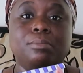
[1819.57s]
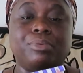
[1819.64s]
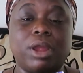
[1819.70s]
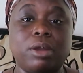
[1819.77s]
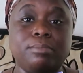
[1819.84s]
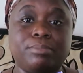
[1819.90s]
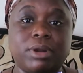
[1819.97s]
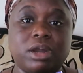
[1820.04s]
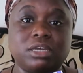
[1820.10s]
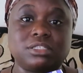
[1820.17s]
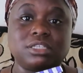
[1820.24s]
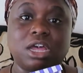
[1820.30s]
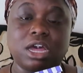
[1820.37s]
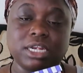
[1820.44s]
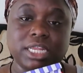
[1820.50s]
Brown
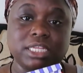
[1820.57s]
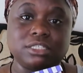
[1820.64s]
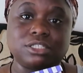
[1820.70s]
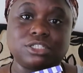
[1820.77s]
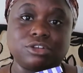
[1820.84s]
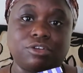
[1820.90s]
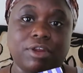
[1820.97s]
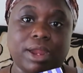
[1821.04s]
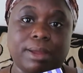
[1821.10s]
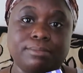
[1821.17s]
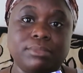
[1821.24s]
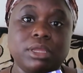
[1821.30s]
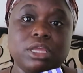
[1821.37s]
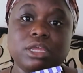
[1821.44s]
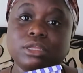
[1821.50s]
Boss on
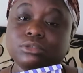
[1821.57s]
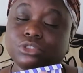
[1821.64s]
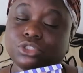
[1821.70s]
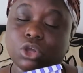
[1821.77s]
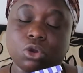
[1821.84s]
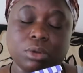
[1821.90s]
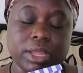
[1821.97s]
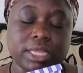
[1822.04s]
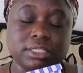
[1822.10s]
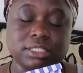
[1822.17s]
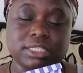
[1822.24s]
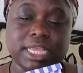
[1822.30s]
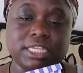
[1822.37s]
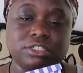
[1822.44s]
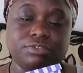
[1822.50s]
Instagram. Don't
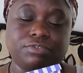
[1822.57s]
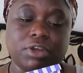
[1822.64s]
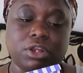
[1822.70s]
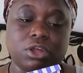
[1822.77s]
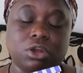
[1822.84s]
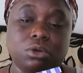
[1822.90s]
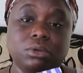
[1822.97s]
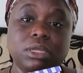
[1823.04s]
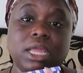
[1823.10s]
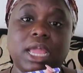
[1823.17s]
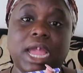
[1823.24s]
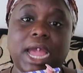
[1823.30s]
hesitate to follow